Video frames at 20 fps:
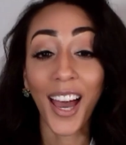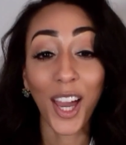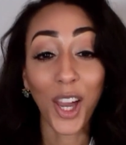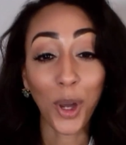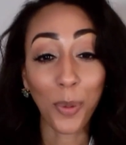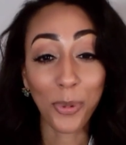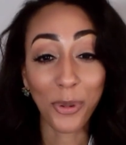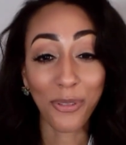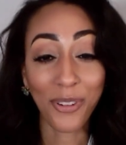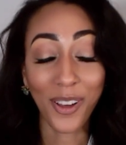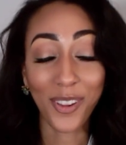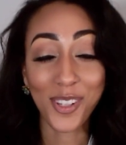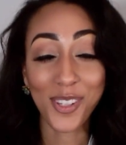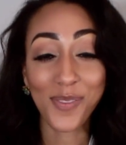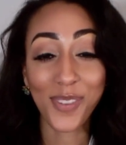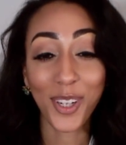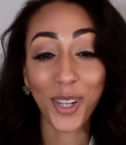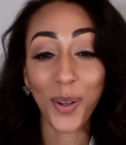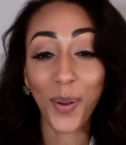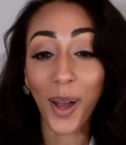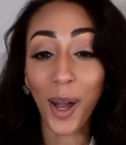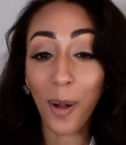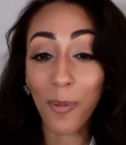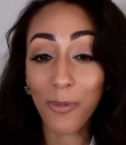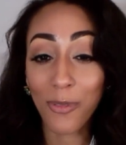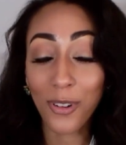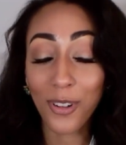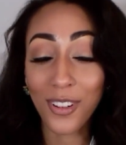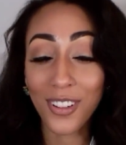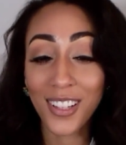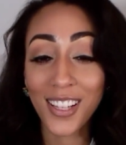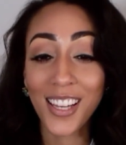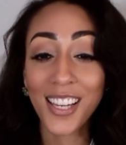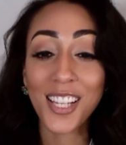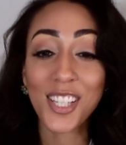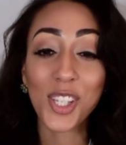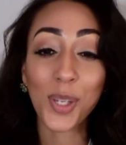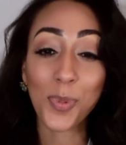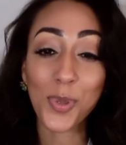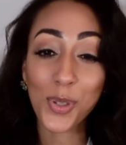I hope you found this video helpful.
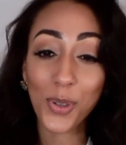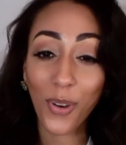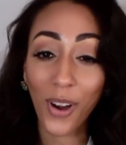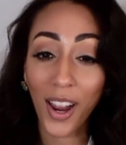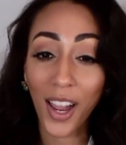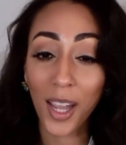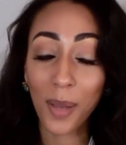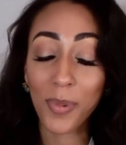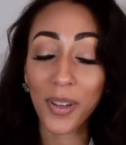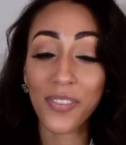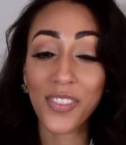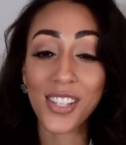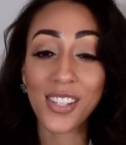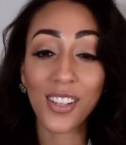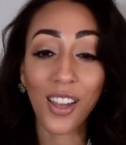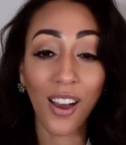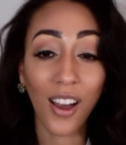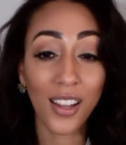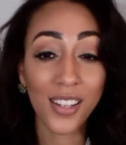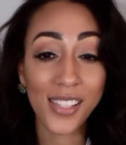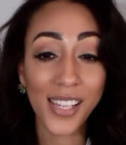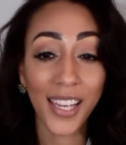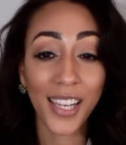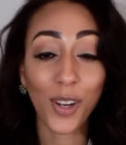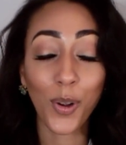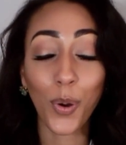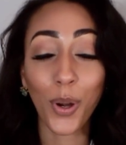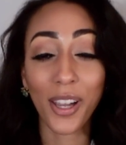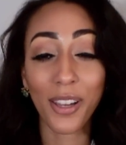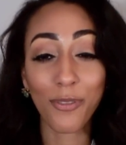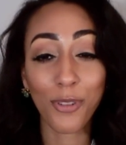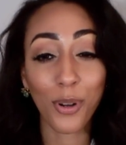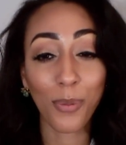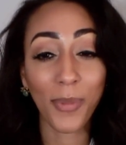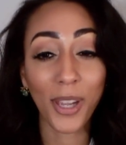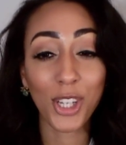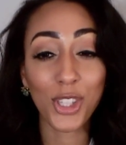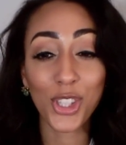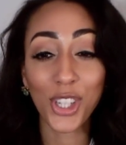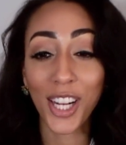Subscribe if this content or
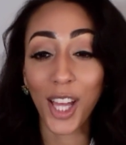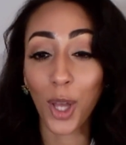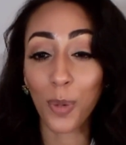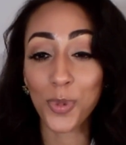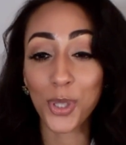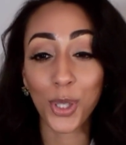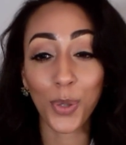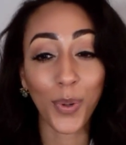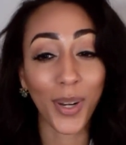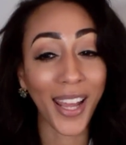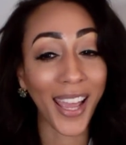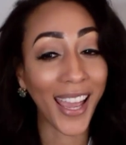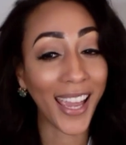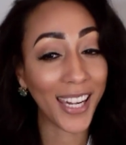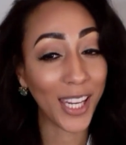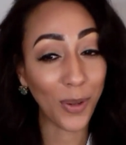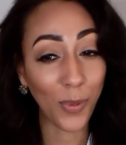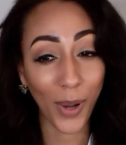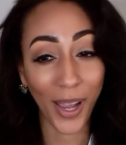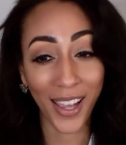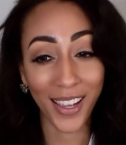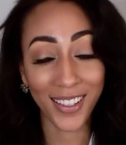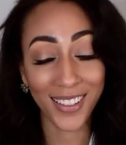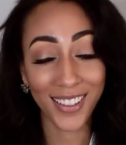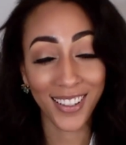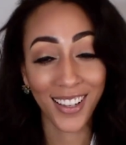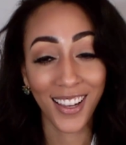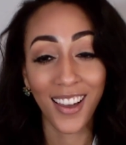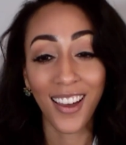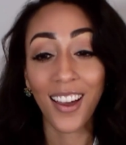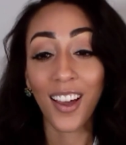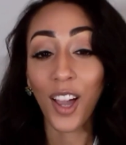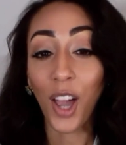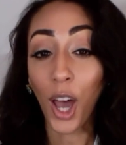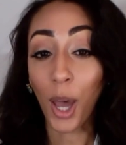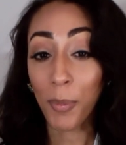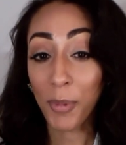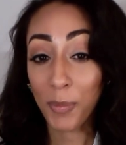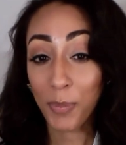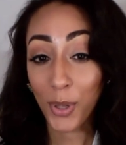information helps you in any way.
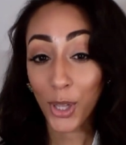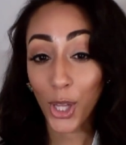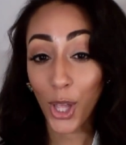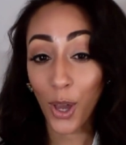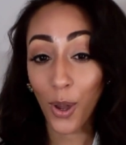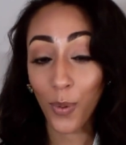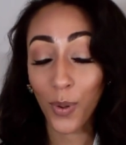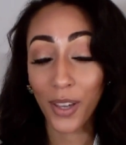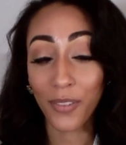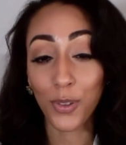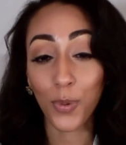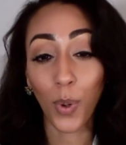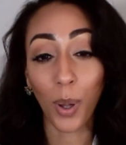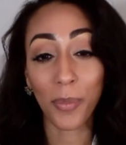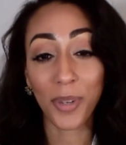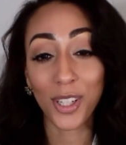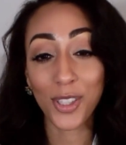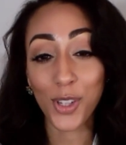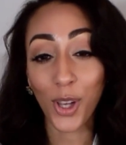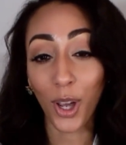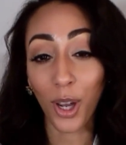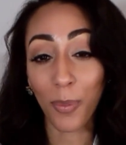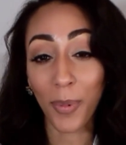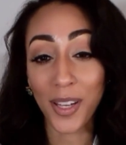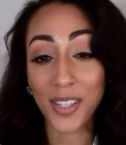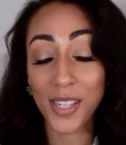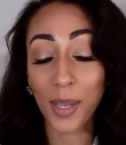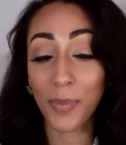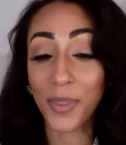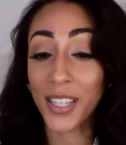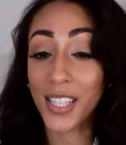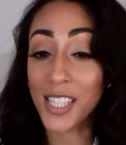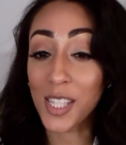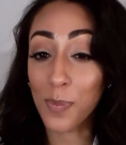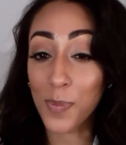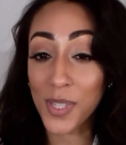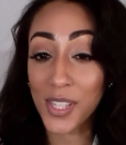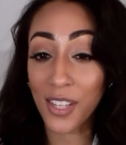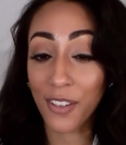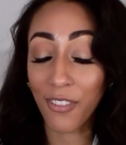Comment below if you want me to talk about something in
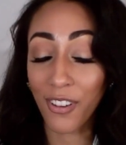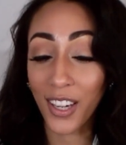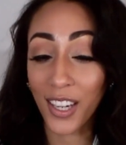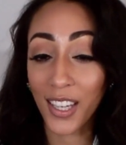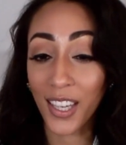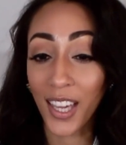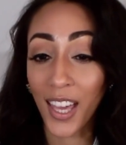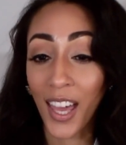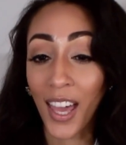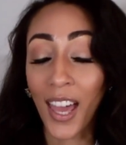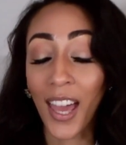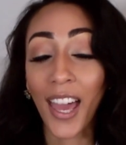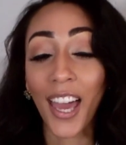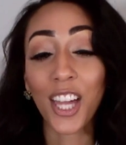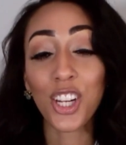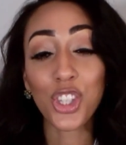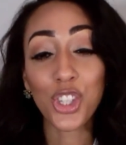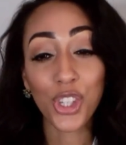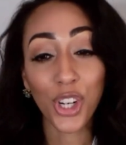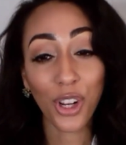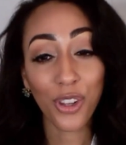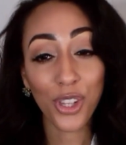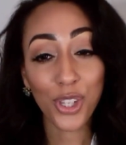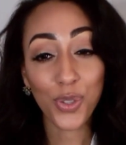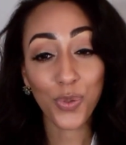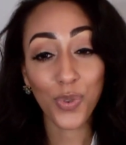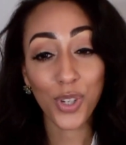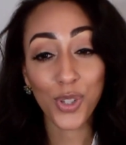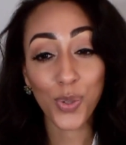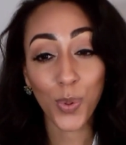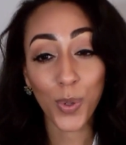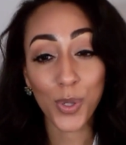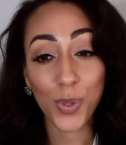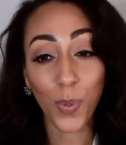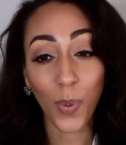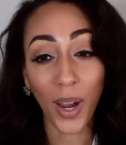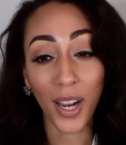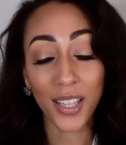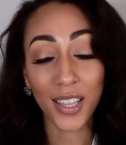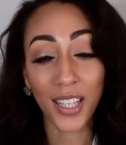specific, and share this resource
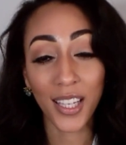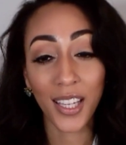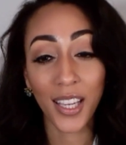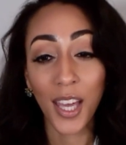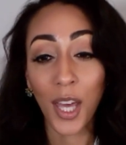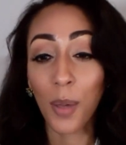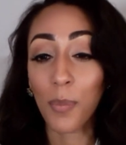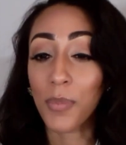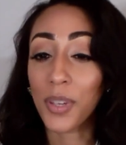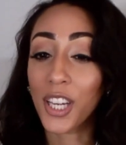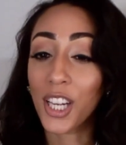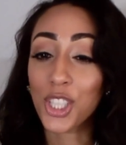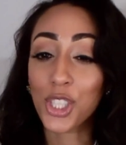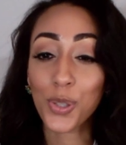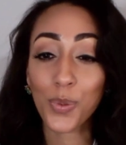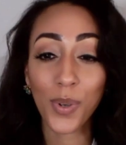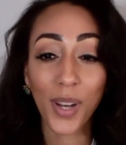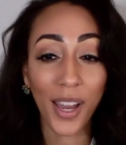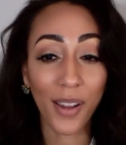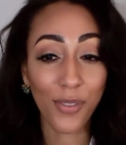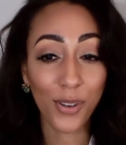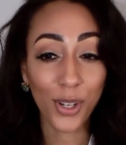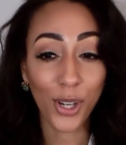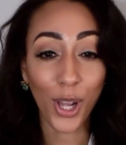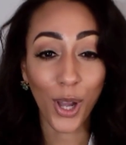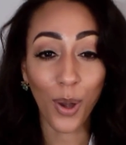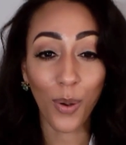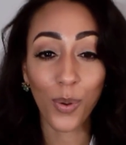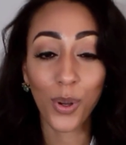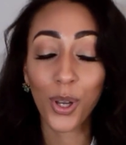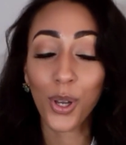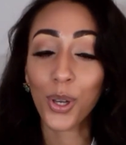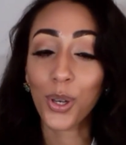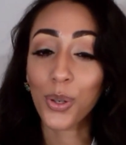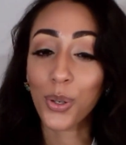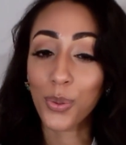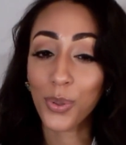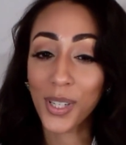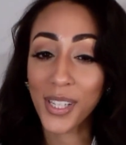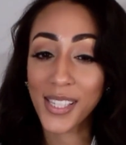widely because you never know
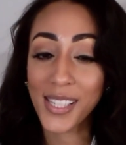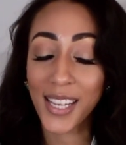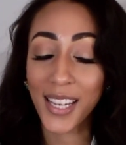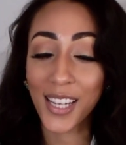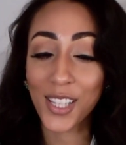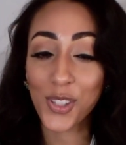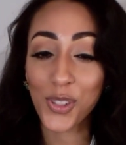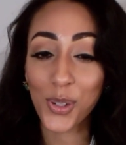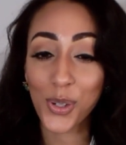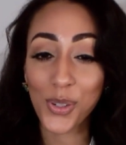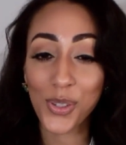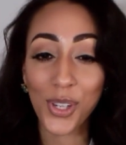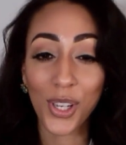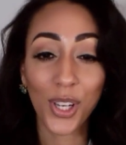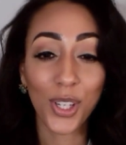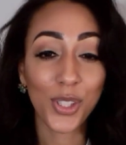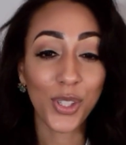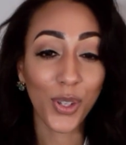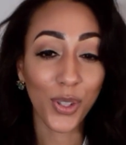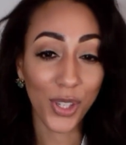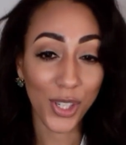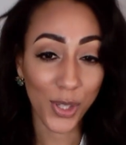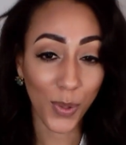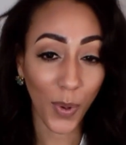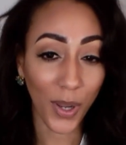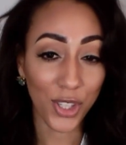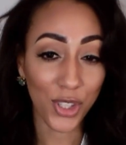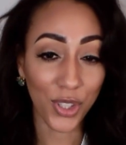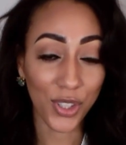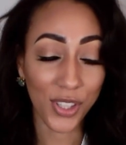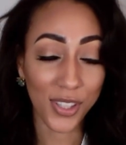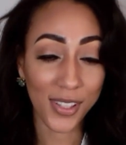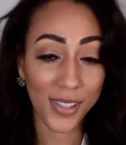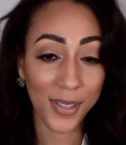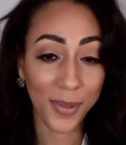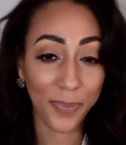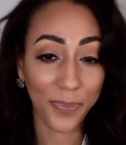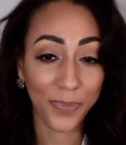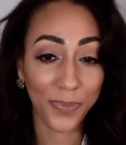who needs answers to these questions.